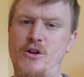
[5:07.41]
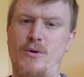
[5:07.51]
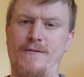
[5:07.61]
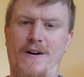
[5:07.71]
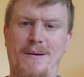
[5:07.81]
You
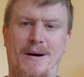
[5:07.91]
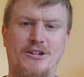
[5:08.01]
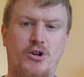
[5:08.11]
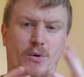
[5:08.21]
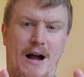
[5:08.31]
can find my
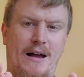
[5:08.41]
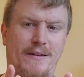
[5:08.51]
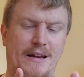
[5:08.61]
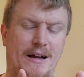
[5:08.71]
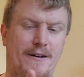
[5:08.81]
show,
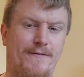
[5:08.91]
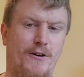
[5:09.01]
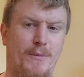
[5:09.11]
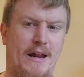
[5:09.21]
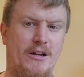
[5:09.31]
Kyle and Nick on
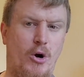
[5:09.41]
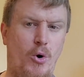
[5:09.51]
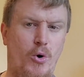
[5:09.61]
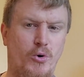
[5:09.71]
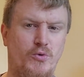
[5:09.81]
Film, that I
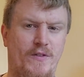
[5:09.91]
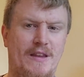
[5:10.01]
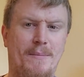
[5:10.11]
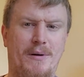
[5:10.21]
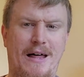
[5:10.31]
co-host with
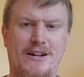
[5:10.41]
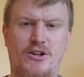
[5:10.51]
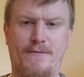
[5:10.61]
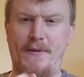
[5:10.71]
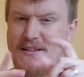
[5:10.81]
Nick
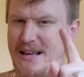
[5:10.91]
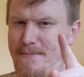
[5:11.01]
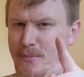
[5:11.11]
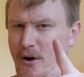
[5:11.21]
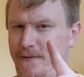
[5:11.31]
Palatichuk from the
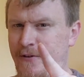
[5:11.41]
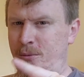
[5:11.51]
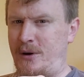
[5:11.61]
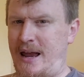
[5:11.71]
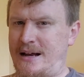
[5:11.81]
St. Paul
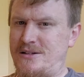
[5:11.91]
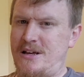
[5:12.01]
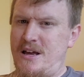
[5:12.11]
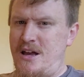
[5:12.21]
Filmcast.